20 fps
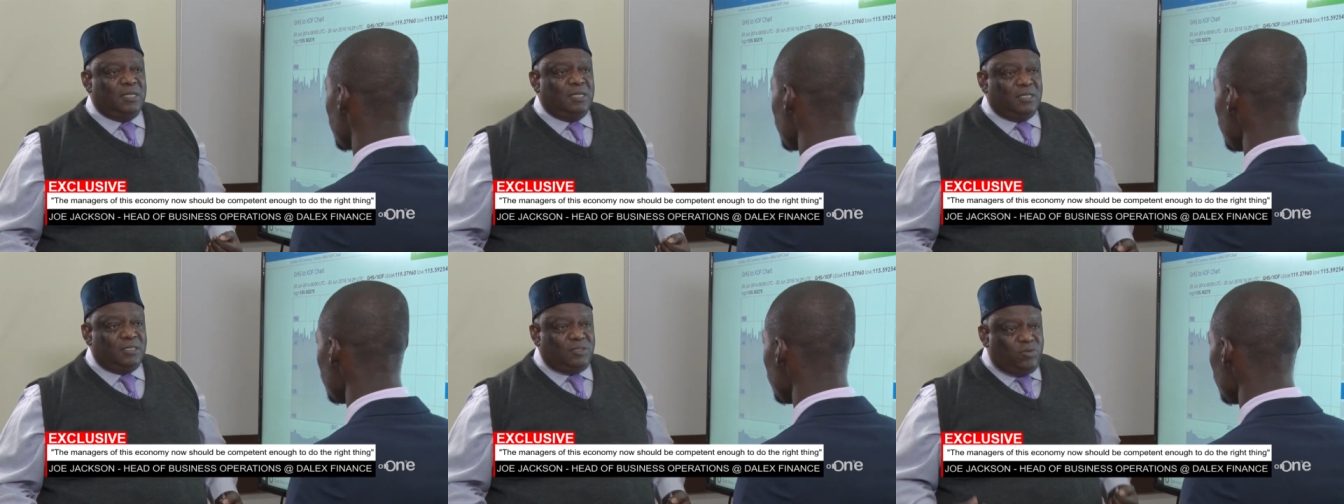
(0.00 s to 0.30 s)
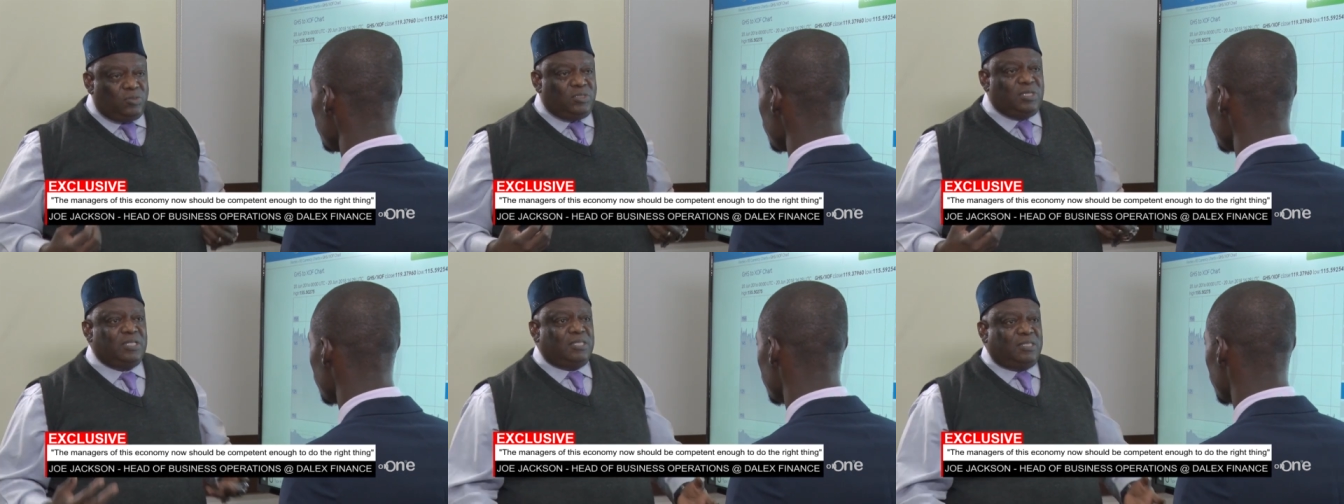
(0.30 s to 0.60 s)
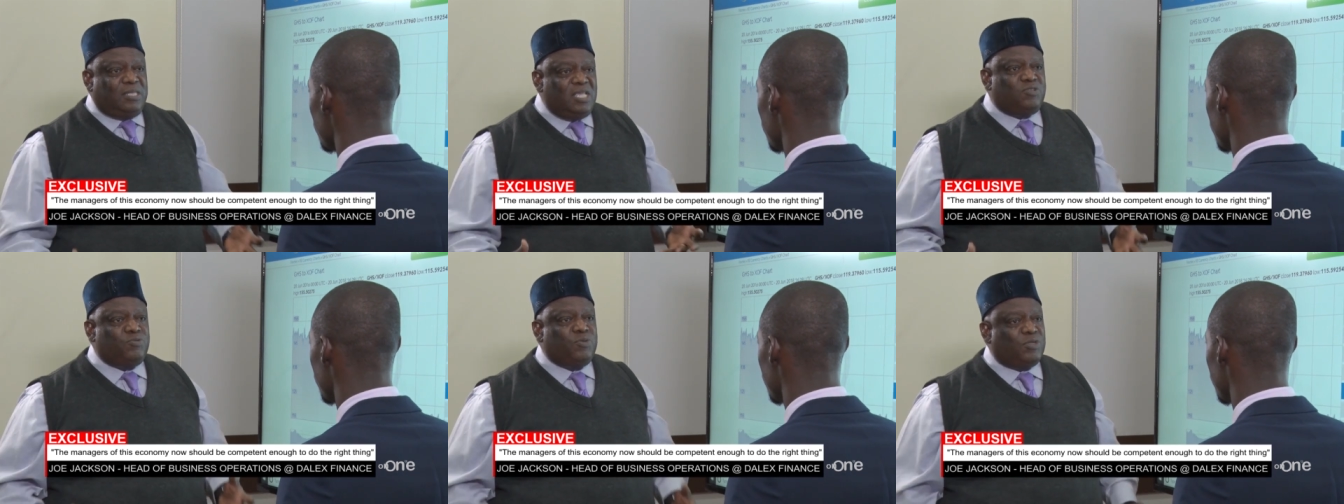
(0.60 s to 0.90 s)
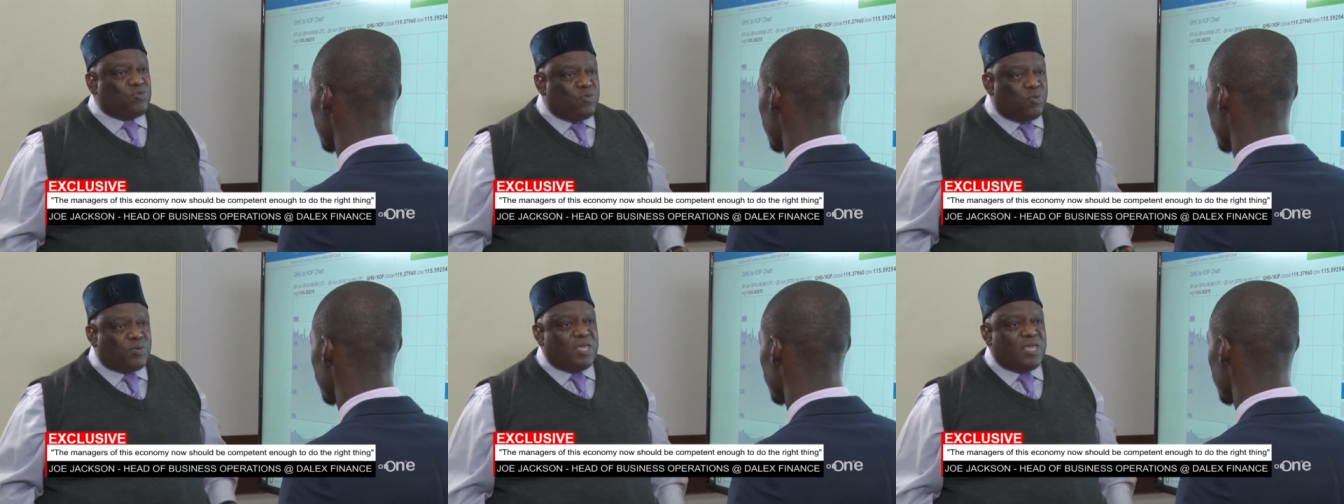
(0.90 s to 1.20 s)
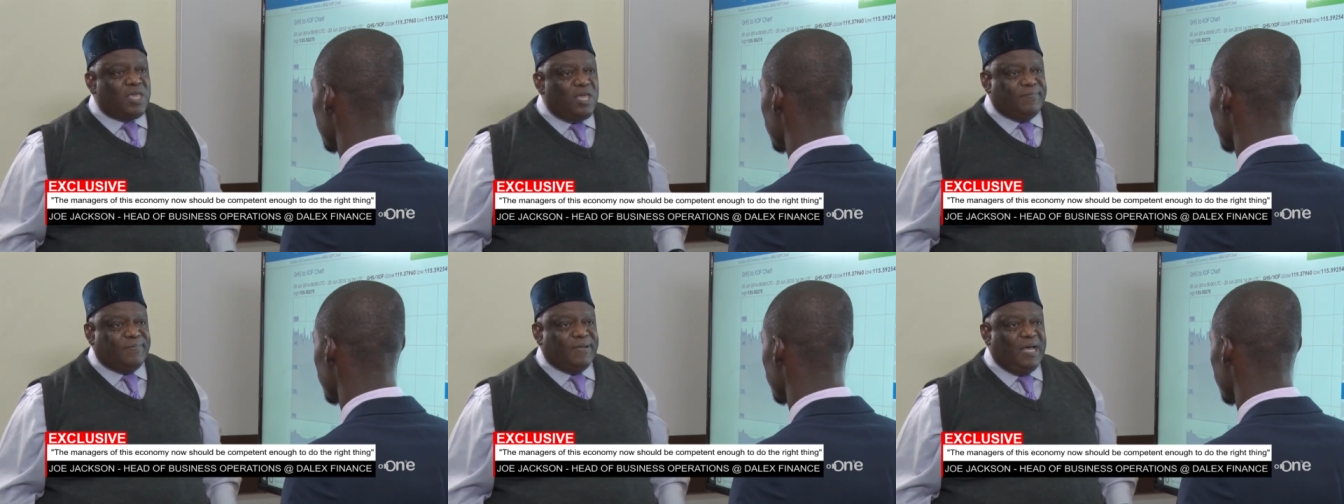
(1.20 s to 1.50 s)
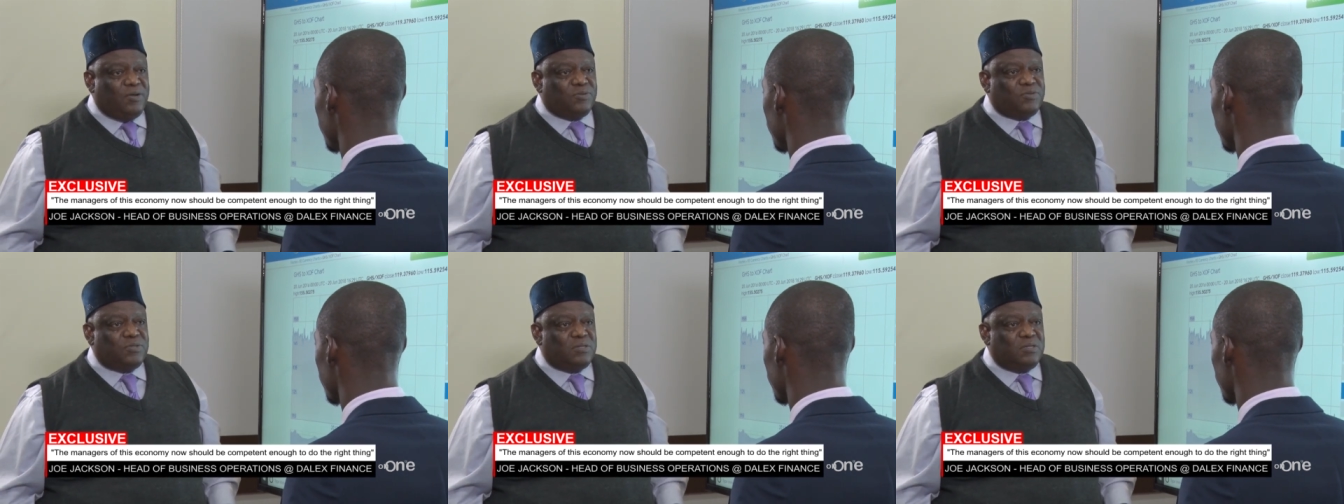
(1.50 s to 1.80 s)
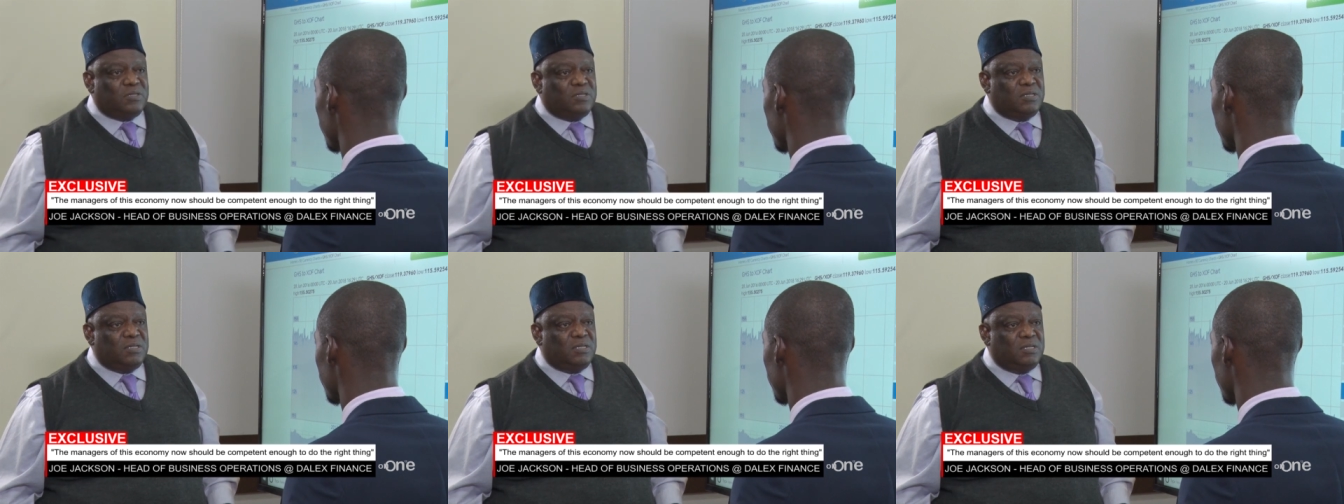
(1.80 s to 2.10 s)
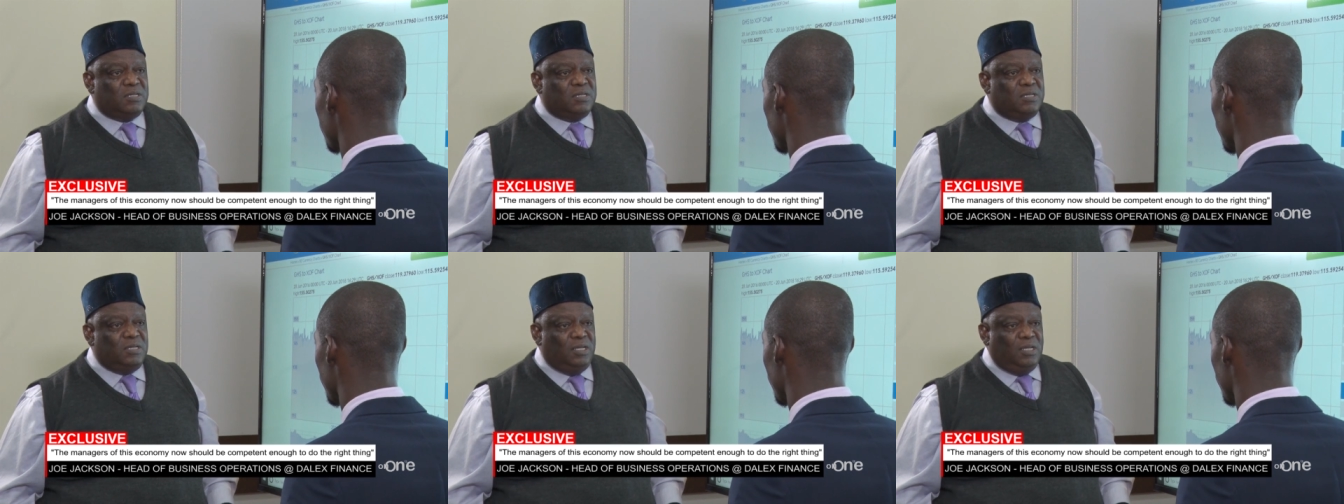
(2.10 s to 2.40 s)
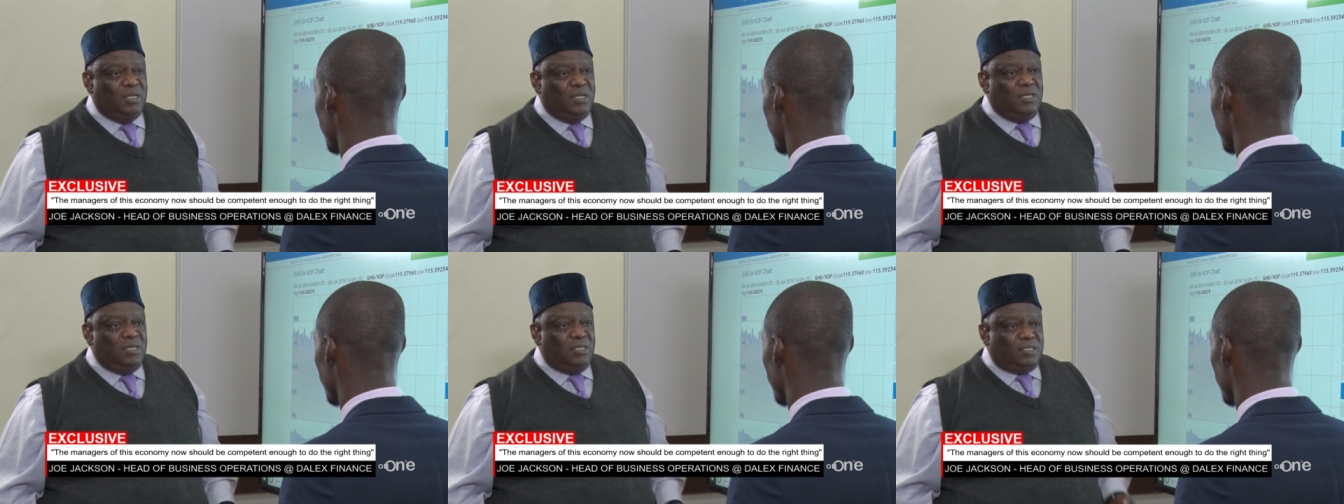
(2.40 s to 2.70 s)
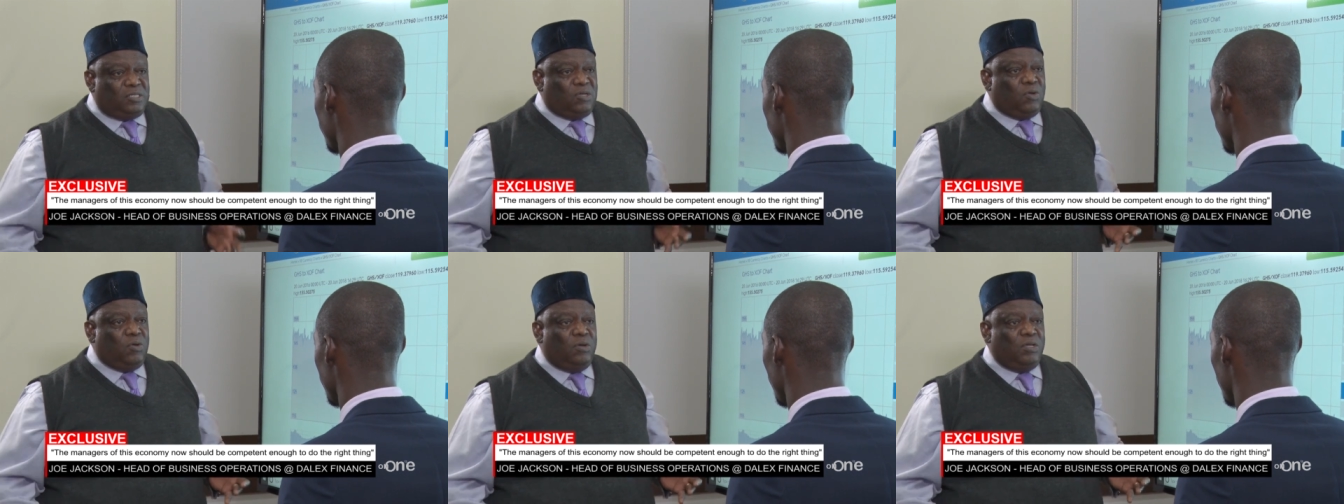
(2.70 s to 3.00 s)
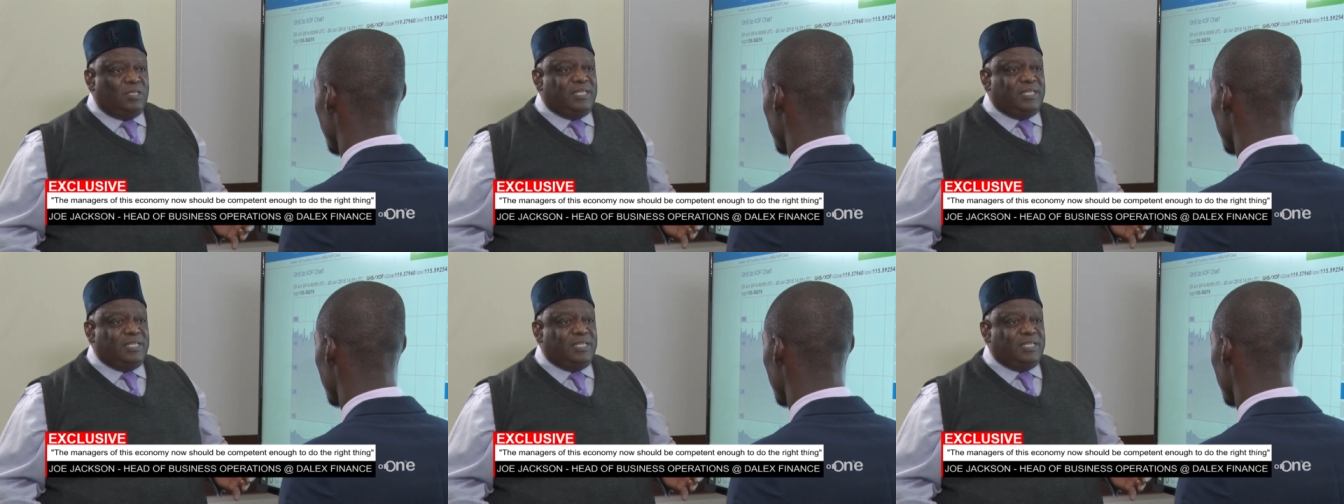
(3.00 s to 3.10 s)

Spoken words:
Those are the things we're talking about. So